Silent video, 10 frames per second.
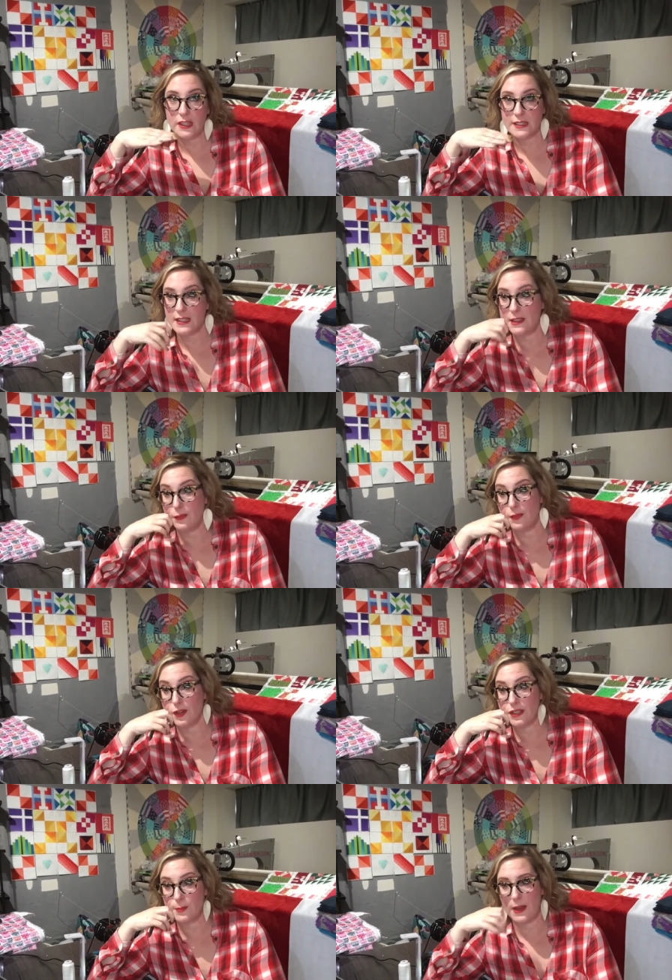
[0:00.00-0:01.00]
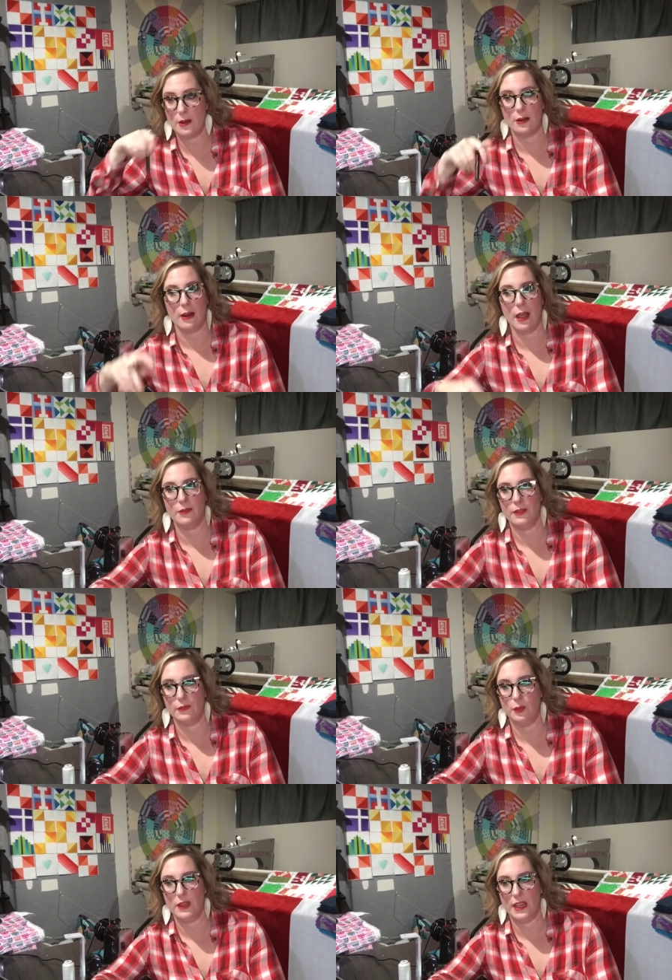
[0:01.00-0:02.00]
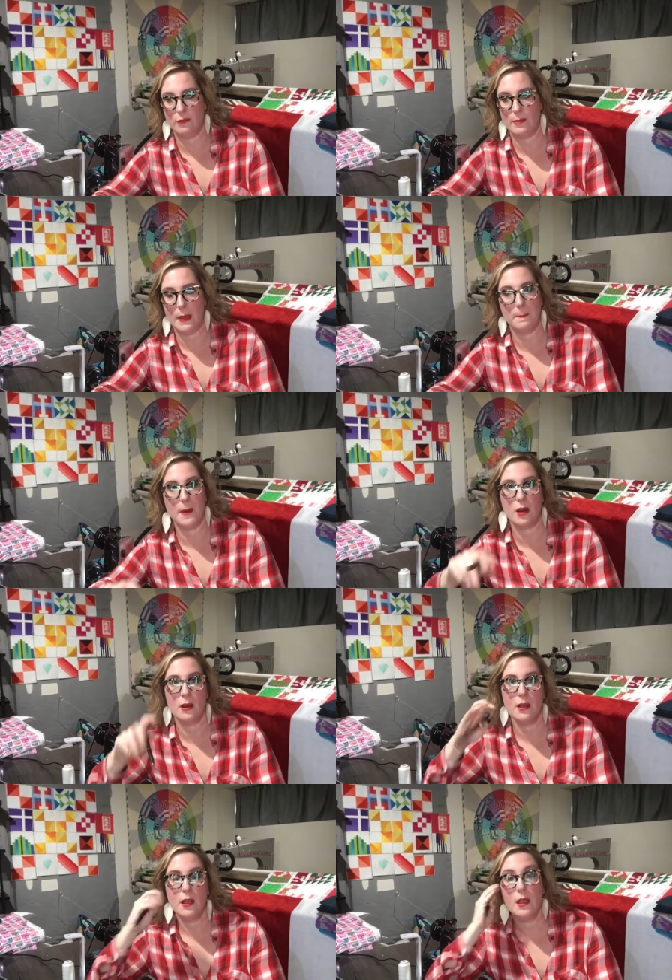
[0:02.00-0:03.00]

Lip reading: it's in the first paragraph, if you can't remember